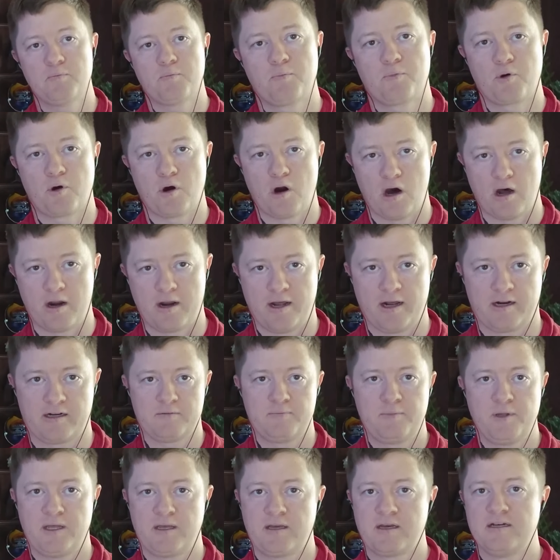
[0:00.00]
product,
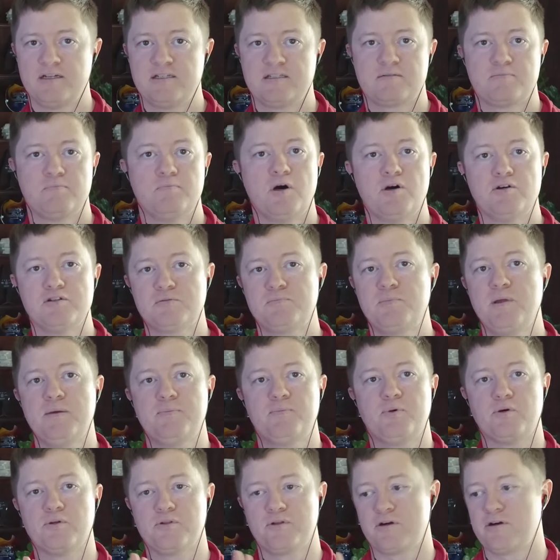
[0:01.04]
because most
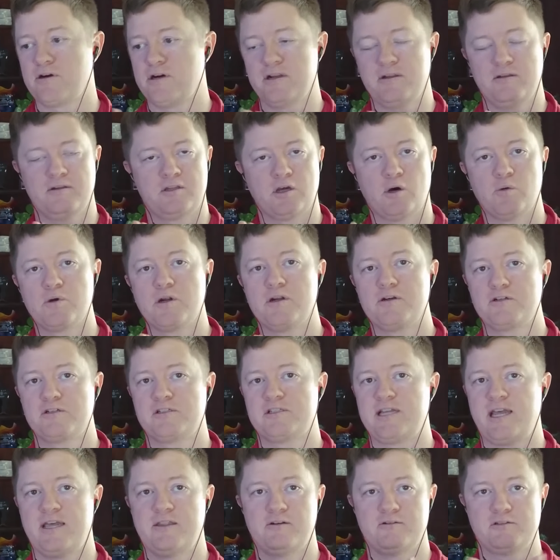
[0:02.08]
people don't
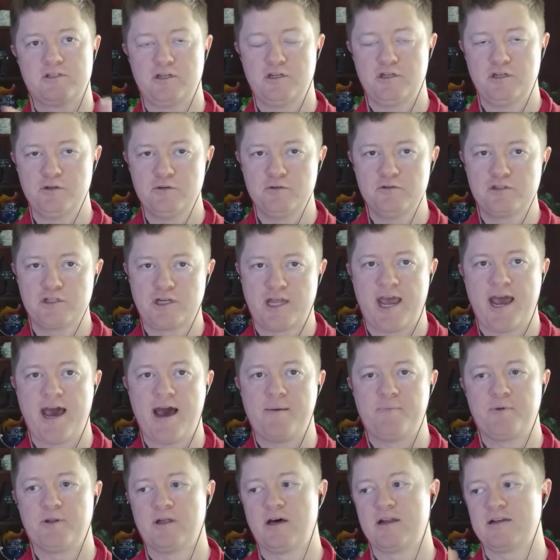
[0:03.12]
understand there's a huge
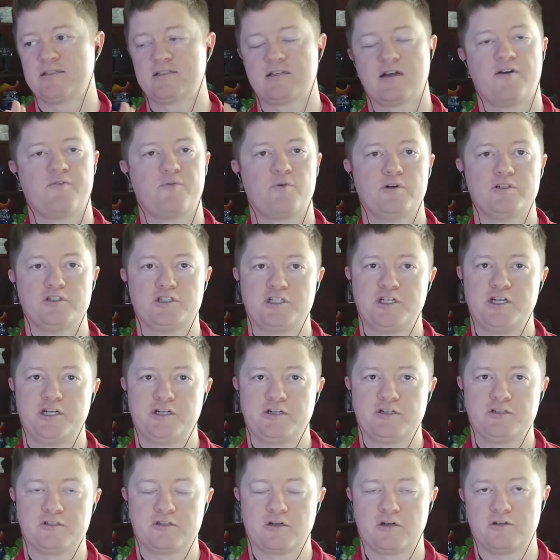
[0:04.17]
gap. A lot of software
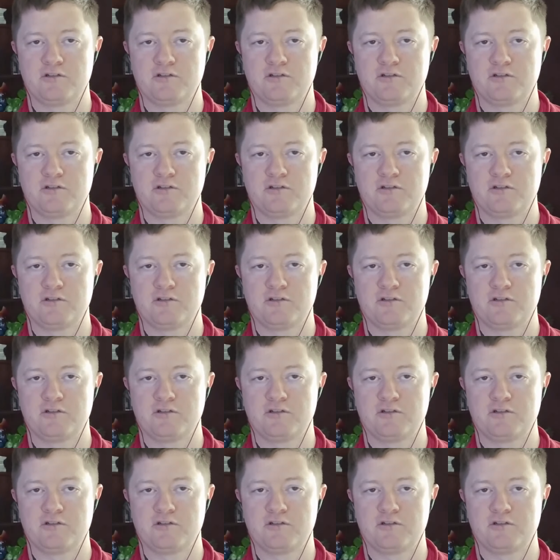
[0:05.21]
engineers are